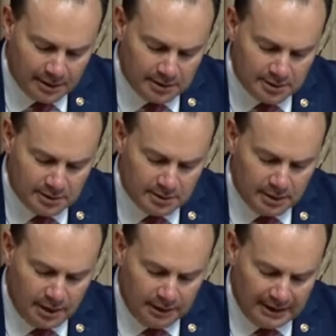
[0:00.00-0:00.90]
is
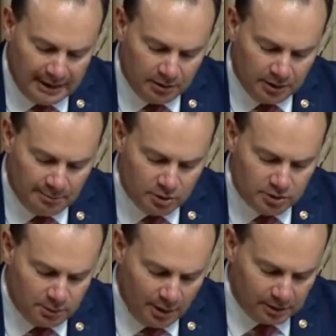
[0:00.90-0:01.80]
allowed on
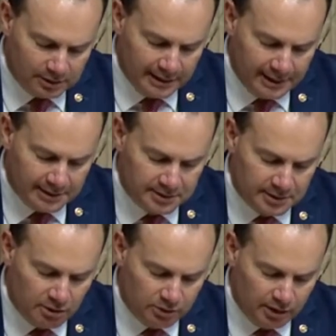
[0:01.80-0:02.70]
most public lands in
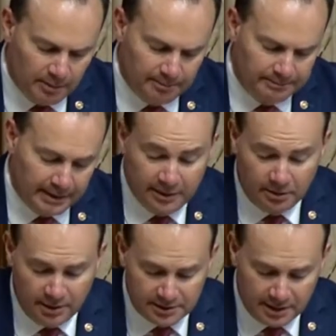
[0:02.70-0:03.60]
Utah and
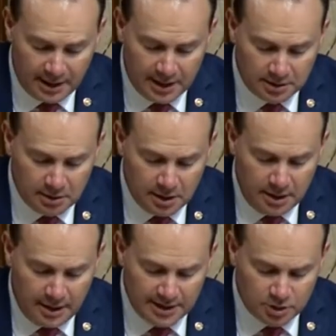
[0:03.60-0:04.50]
across the nation,
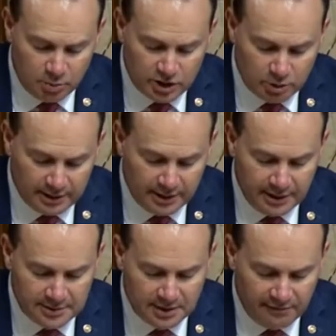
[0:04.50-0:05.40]
it's restricted
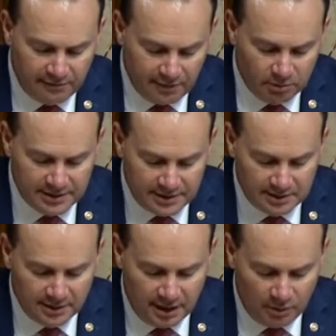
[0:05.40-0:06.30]
inside federally
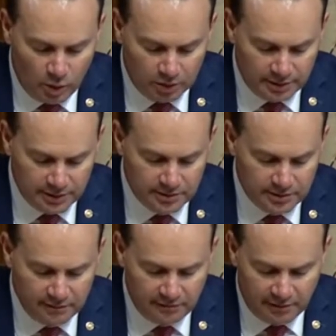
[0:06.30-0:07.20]
designated wilderness
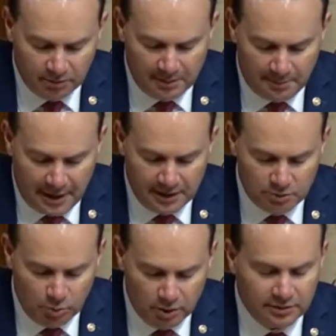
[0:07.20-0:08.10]
and federally
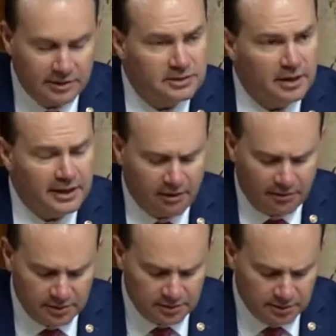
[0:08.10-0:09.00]
managed wilderness study
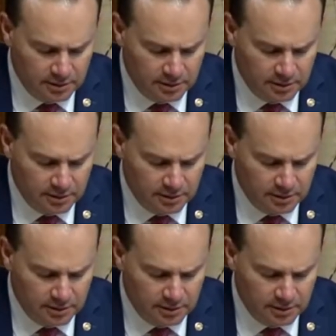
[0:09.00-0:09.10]
areas.